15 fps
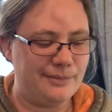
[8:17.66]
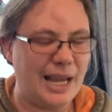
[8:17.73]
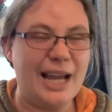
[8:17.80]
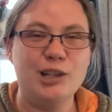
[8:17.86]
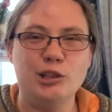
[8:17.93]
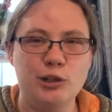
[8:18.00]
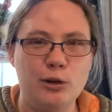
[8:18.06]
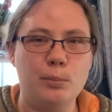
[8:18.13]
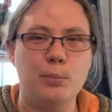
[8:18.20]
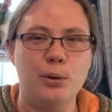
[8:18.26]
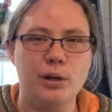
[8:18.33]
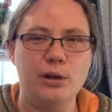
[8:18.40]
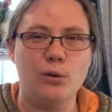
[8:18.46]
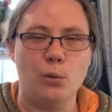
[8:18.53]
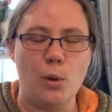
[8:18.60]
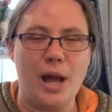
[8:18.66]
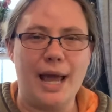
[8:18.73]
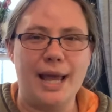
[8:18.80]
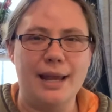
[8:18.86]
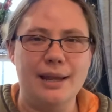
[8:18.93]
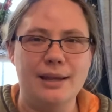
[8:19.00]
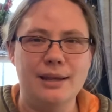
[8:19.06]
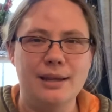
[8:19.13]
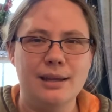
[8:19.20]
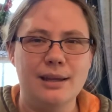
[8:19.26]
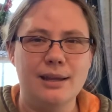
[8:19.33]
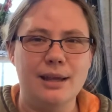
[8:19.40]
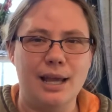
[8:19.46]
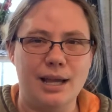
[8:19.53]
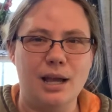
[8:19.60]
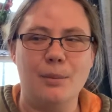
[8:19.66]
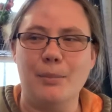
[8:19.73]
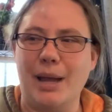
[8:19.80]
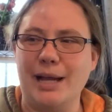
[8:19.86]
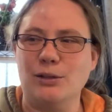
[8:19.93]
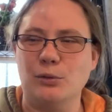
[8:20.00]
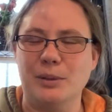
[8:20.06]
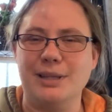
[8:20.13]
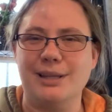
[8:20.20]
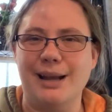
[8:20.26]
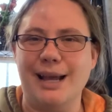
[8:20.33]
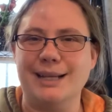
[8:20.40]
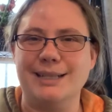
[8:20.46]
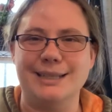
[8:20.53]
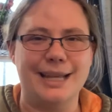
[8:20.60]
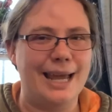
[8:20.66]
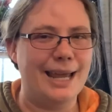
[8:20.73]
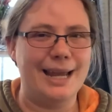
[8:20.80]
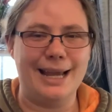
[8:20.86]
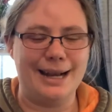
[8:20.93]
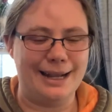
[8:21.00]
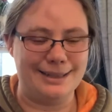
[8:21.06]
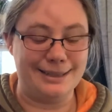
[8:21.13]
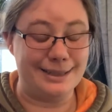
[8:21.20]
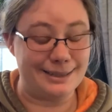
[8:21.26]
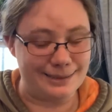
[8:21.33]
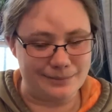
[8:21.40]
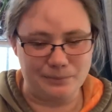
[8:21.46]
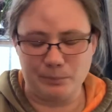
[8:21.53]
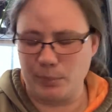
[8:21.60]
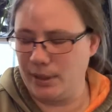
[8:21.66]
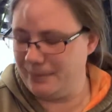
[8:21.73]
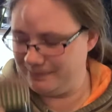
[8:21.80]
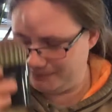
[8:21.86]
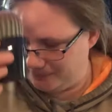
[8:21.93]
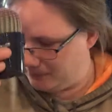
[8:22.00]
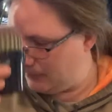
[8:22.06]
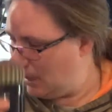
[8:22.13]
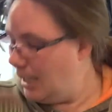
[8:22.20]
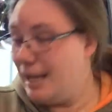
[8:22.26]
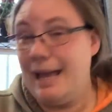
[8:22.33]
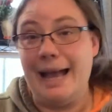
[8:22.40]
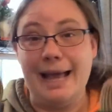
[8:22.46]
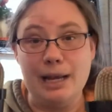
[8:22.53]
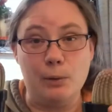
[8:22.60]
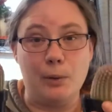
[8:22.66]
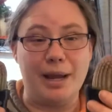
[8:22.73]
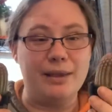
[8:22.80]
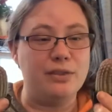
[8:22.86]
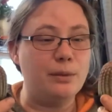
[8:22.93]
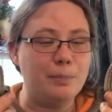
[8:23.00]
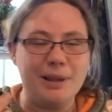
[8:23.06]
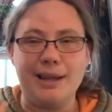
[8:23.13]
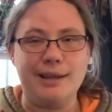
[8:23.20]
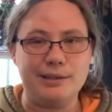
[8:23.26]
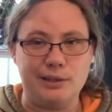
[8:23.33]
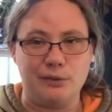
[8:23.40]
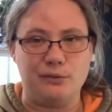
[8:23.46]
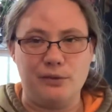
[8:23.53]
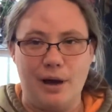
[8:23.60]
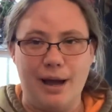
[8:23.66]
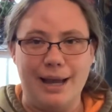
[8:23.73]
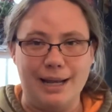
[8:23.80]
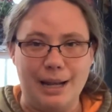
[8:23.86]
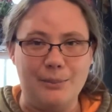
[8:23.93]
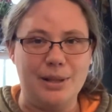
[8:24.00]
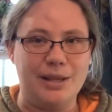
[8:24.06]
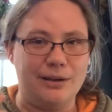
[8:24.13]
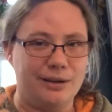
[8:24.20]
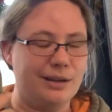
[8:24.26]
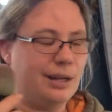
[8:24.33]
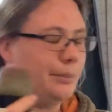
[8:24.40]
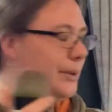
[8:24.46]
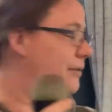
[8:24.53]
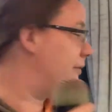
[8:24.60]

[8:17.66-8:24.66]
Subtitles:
I should have put it away and come back to it the next day, and I didn't. But anyway, the plants are fine. I mean, they're gonna be